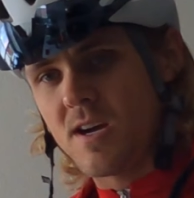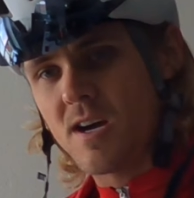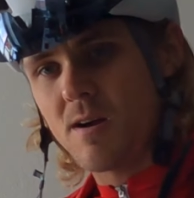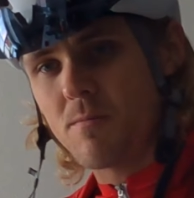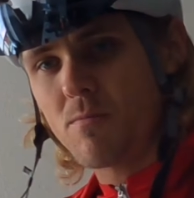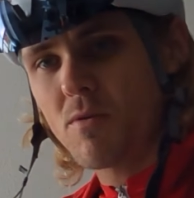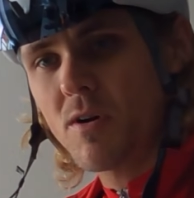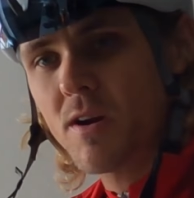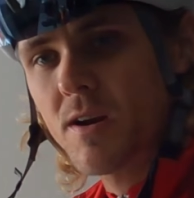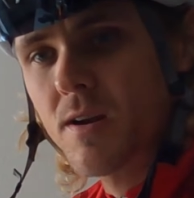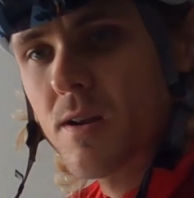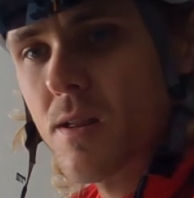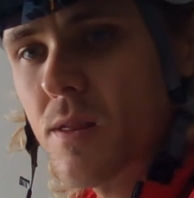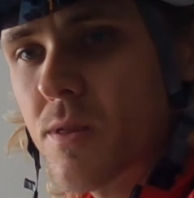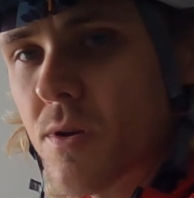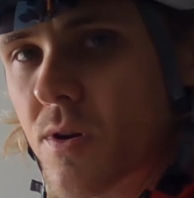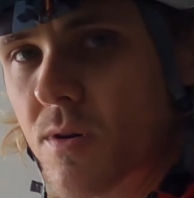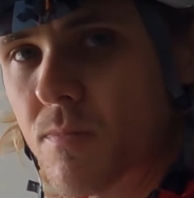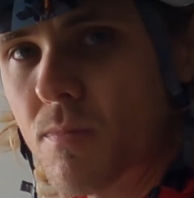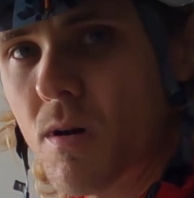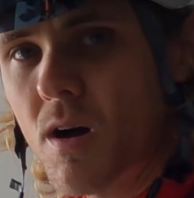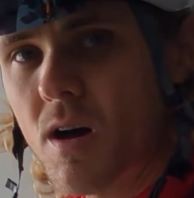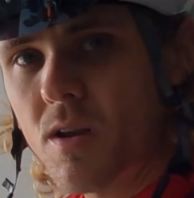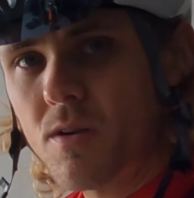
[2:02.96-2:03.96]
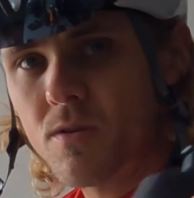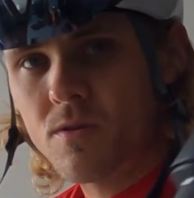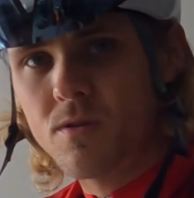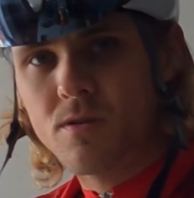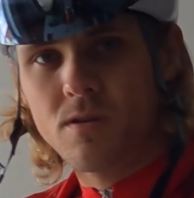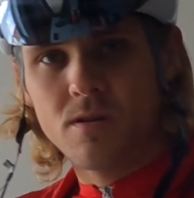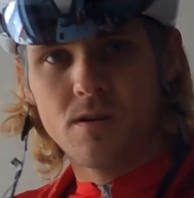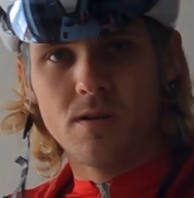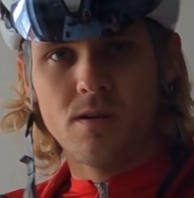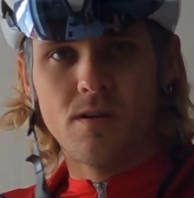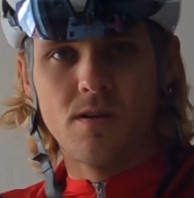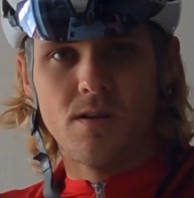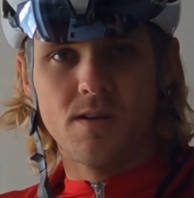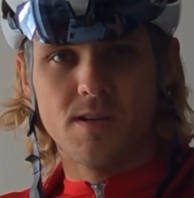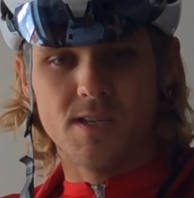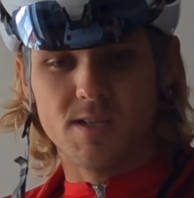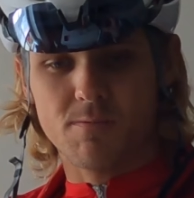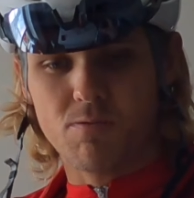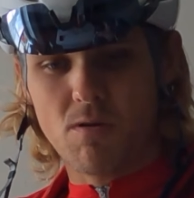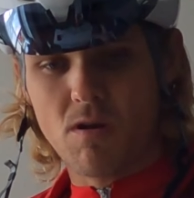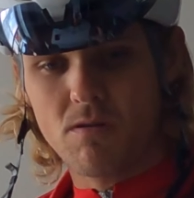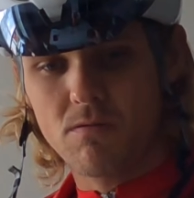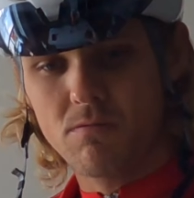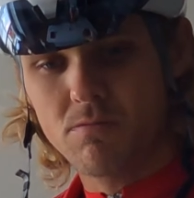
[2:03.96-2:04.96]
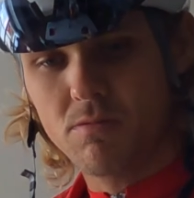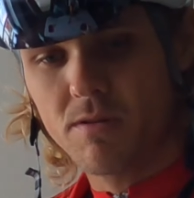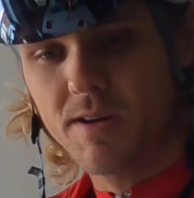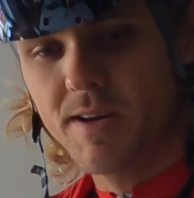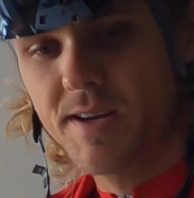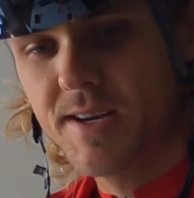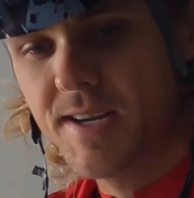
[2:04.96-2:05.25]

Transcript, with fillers: I'm bringing a third bottle. That's probably